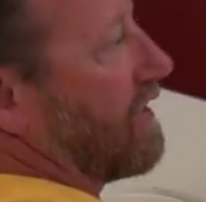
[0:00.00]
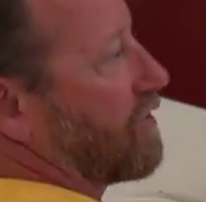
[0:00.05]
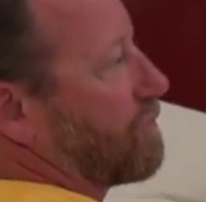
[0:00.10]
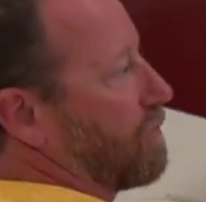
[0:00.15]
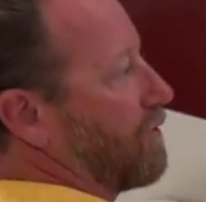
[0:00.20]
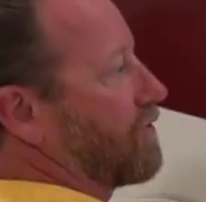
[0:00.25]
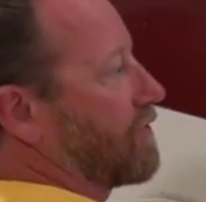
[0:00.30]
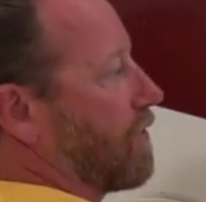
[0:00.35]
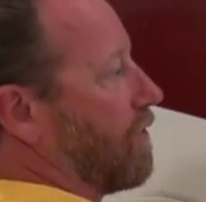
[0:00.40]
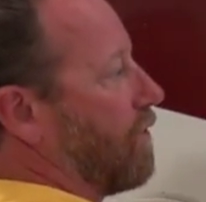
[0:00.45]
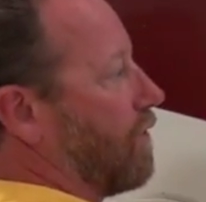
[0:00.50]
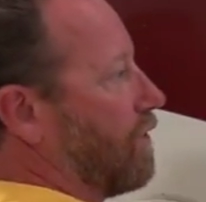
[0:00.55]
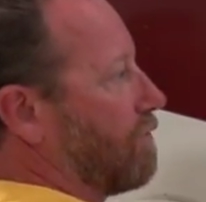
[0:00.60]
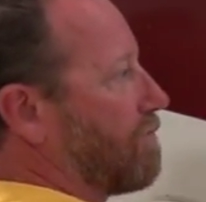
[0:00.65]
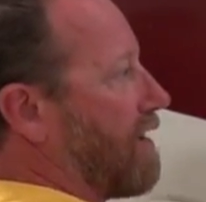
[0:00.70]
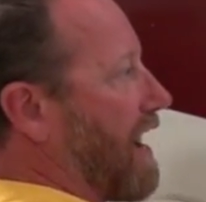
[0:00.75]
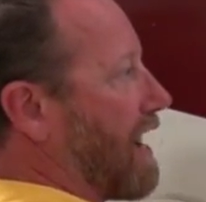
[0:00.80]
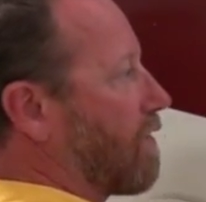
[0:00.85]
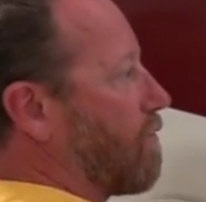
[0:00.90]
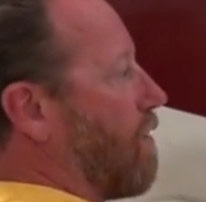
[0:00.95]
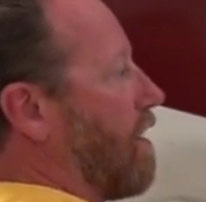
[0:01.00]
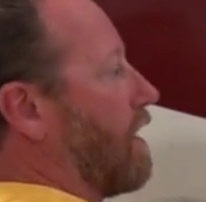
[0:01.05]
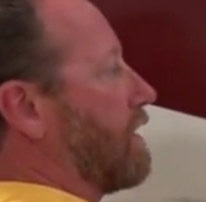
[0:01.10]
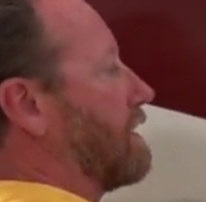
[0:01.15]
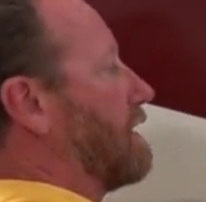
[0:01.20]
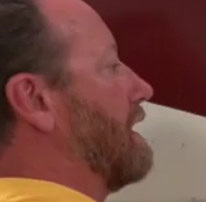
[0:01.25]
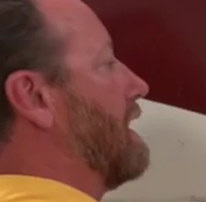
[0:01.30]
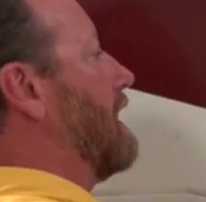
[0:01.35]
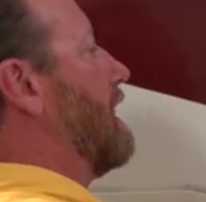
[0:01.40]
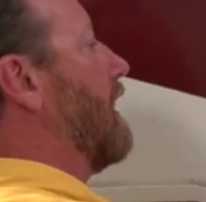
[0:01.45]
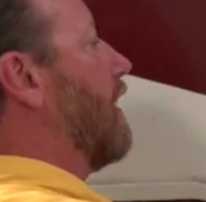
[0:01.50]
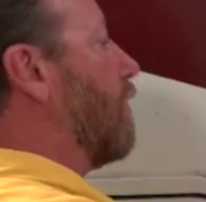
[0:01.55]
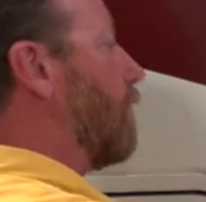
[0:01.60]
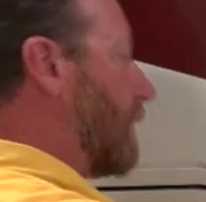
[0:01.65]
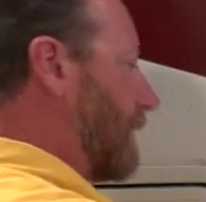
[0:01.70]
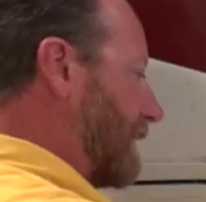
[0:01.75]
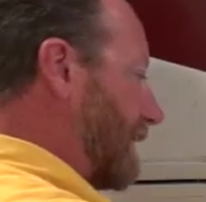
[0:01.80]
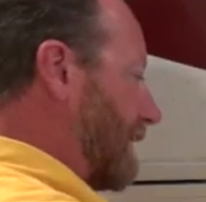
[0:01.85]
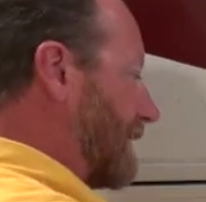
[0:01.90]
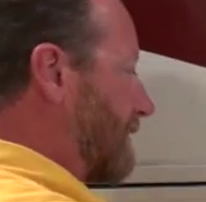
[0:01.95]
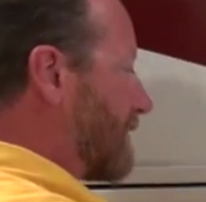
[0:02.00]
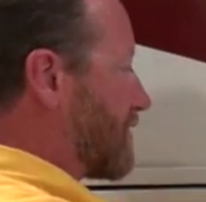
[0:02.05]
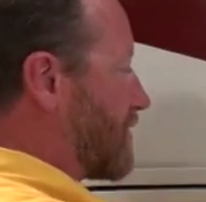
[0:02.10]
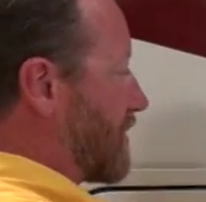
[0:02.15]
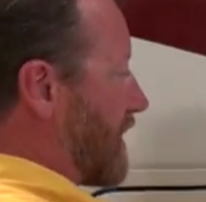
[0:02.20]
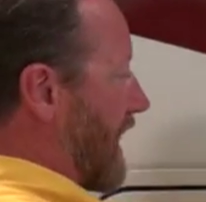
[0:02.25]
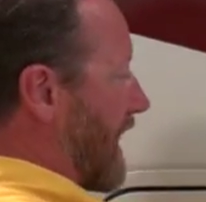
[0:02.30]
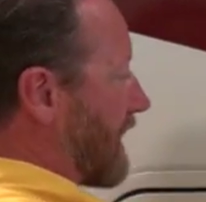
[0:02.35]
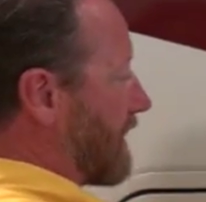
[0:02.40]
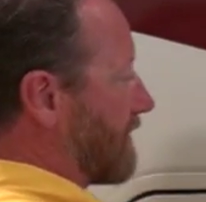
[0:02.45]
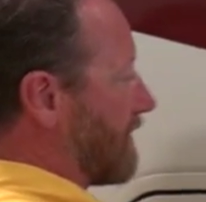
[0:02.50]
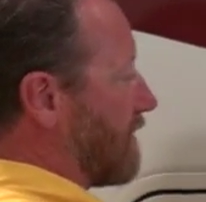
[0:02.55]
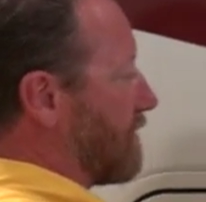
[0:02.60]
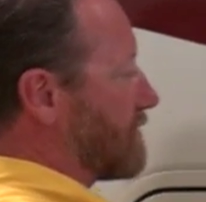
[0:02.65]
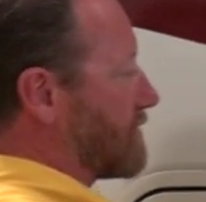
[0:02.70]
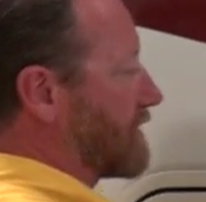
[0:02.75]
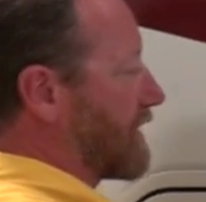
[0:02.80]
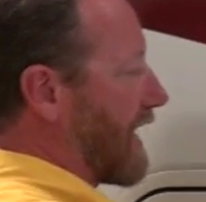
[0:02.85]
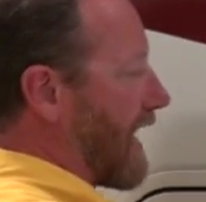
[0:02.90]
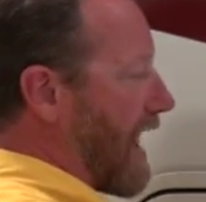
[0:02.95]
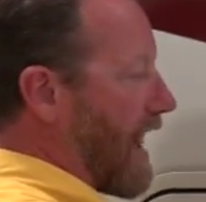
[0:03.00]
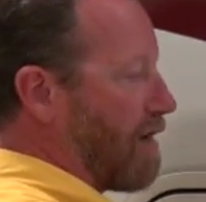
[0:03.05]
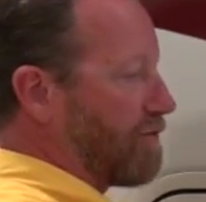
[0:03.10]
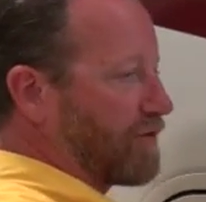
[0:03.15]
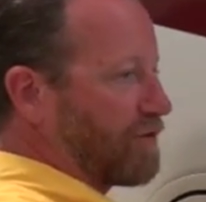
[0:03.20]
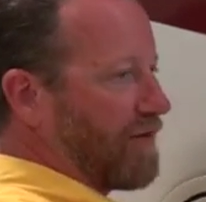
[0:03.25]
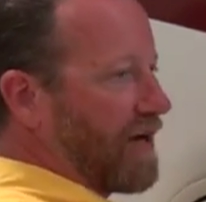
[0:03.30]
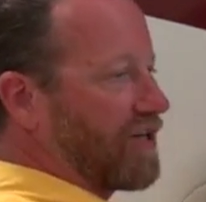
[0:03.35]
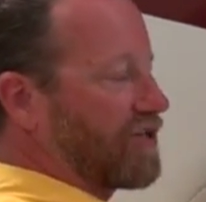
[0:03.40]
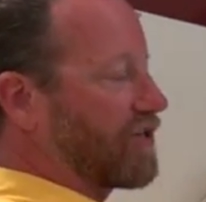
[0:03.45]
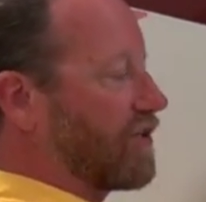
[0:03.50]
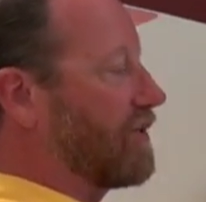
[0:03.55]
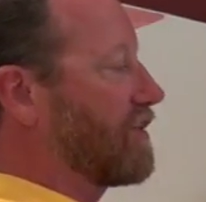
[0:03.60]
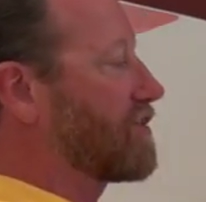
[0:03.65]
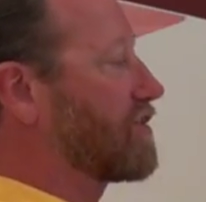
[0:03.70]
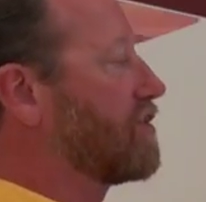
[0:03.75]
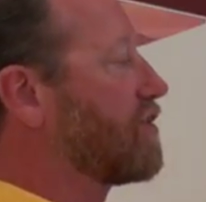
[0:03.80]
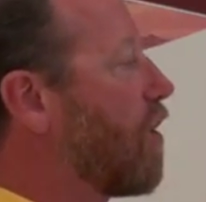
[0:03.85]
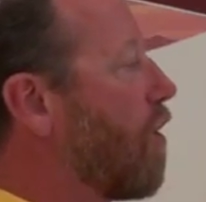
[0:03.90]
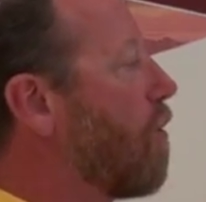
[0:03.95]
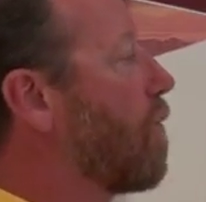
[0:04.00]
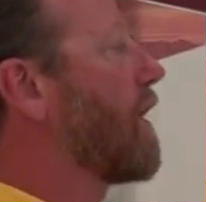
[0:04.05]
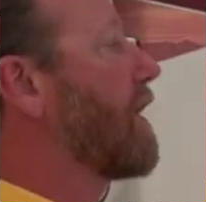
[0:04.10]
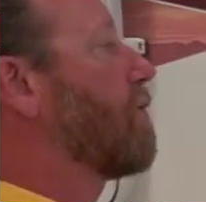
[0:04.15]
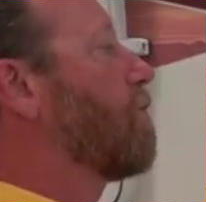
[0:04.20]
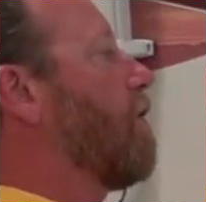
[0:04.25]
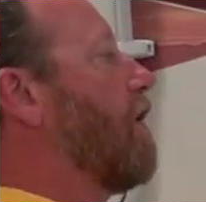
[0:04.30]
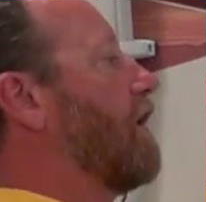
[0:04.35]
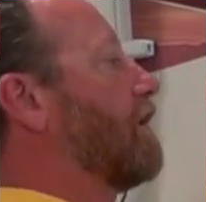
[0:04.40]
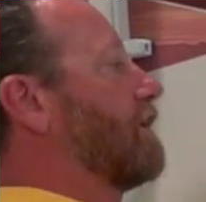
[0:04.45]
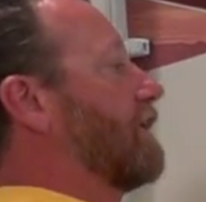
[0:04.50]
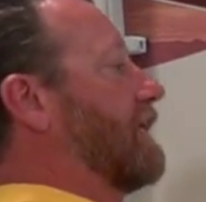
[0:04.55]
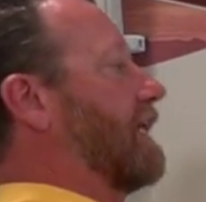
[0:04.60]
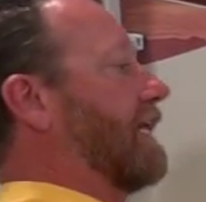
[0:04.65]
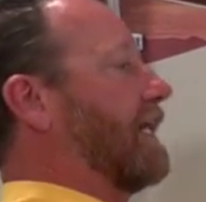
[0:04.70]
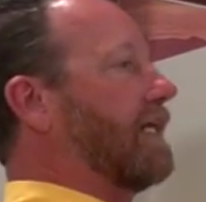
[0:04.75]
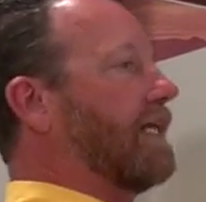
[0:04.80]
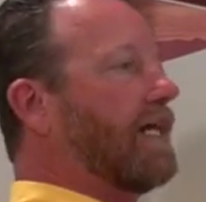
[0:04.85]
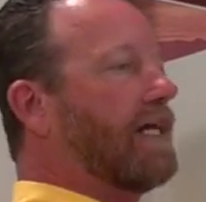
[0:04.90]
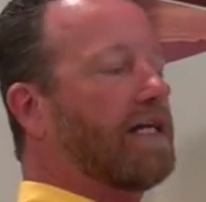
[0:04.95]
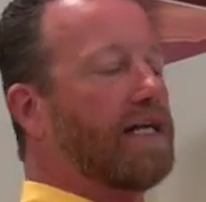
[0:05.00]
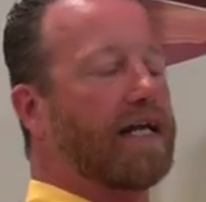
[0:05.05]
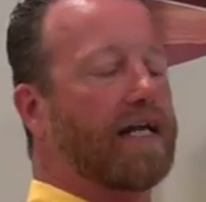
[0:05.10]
that's supposed to hold back water, we need to check those gaps, make sure there's no way water can get in.